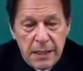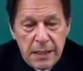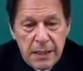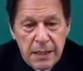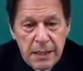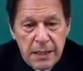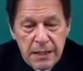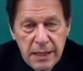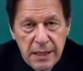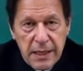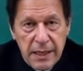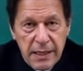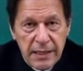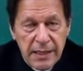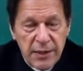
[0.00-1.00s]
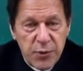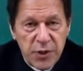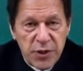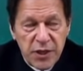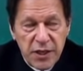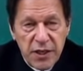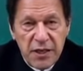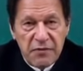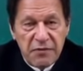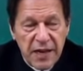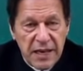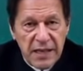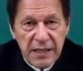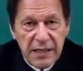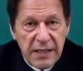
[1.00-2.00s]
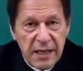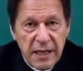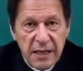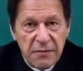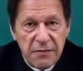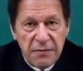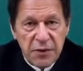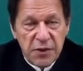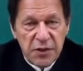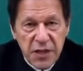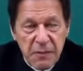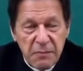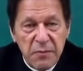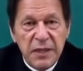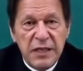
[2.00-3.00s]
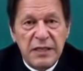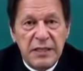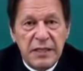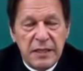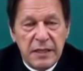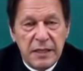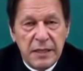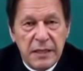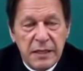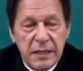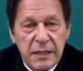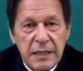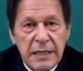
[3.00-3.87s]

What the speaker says: The current situation in Afghanistan, for some reason,